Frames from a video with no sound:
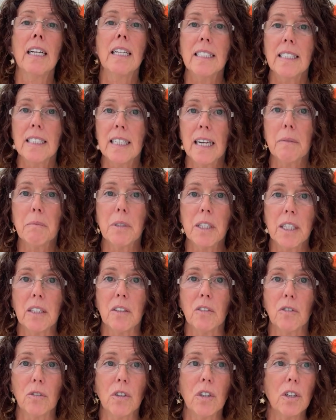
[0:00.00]
same
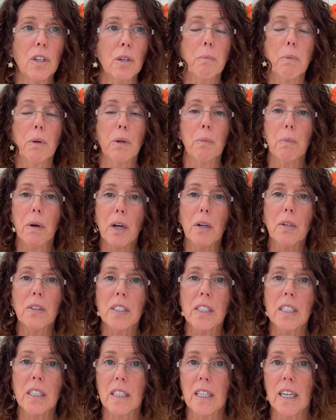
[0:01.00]
deal. You can put a
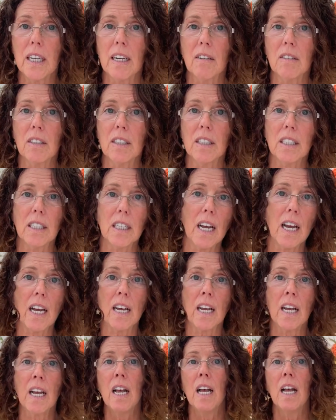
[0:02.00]
post in there and
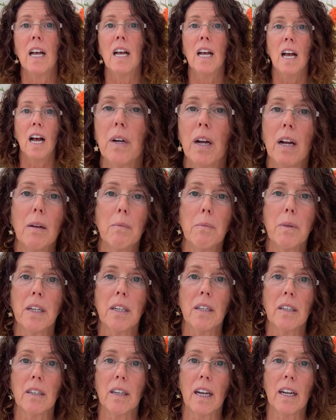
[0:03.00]
say, I'm
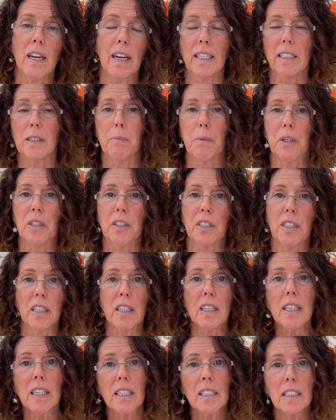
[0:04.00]
an expert in
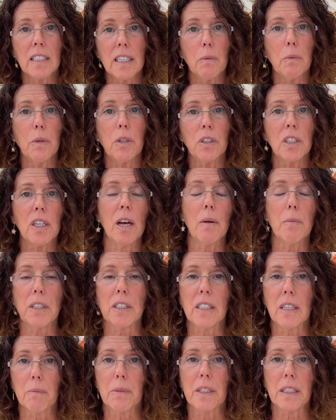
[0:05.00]
this. I want to come on
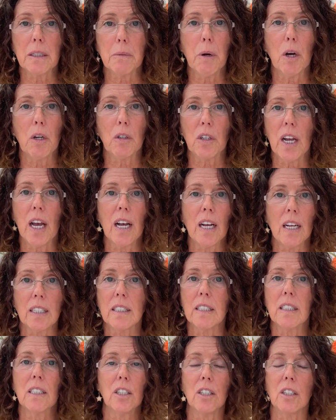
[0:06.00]
somebody's
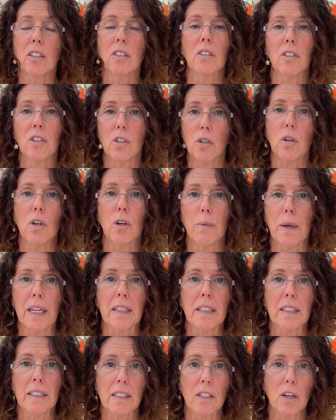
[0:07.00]
podcast to talk
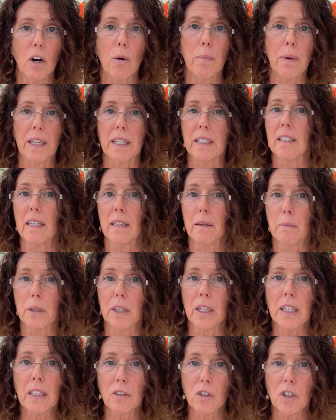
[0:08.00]
about this topic. Is
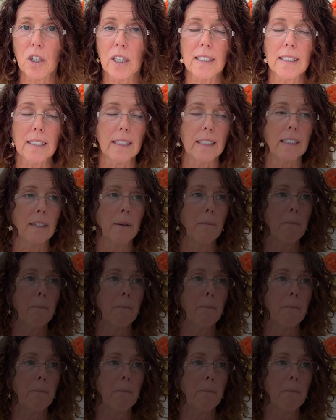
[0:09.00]
anybody interested?